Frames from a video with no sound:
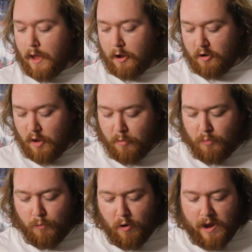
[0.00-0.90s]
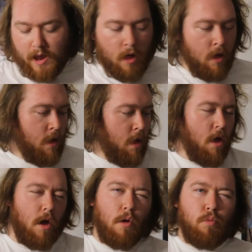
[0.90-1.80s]
And at number 3,
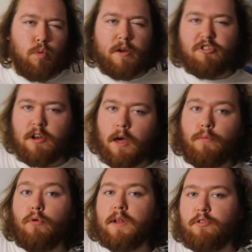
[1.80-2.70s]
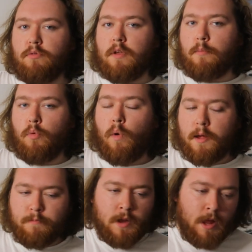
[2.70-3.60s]
originally I thought this was number
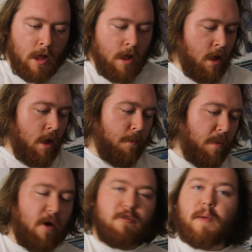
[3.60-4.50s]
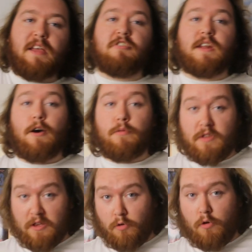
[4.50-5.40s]
1, but I was basing that off
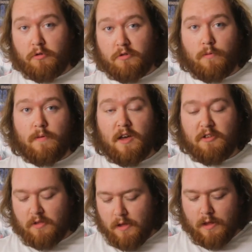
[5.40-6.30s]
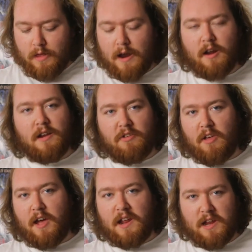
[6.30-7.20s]
Discogs at first. Then I
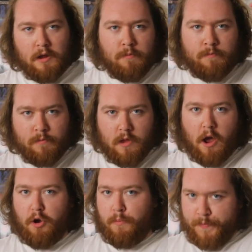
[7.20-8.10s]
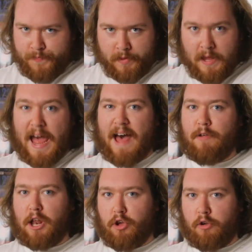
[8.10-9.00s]
decided, no, have
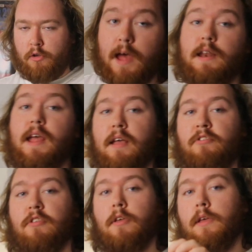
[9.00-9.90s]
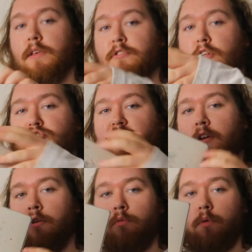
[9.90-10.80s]
a look. And this is Logic
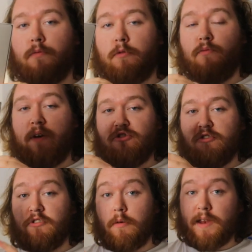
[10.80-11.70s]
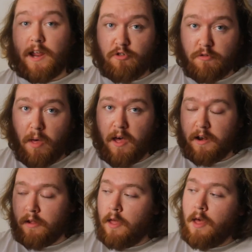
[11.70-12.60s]
with Confessions of a Dangerous
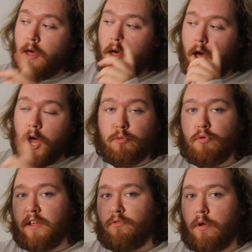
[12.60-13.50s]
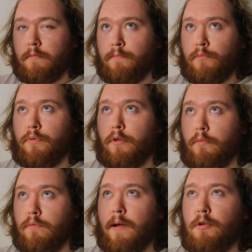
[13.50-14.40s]
Mind. I brought this one for
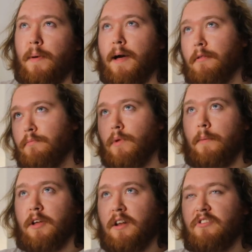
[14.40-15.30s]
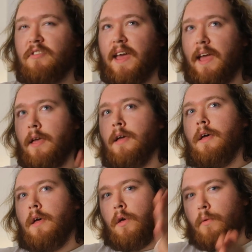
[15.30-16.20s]
around about, I'm gonna say,
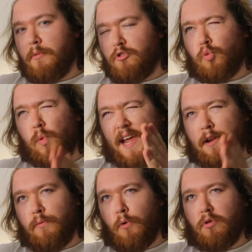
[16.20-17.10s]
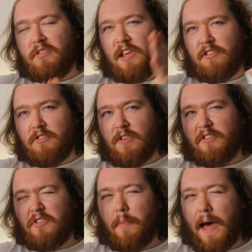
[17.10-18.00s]
between 40 to
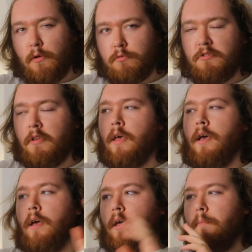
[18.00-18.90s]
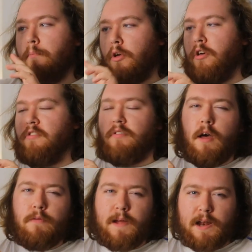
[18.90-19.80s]
60 pounds, because
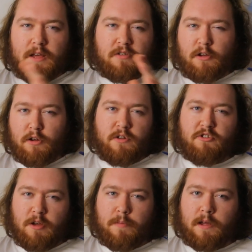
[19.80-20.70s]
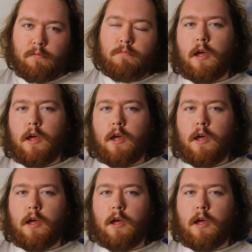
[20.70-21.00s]
I think that's including shipping.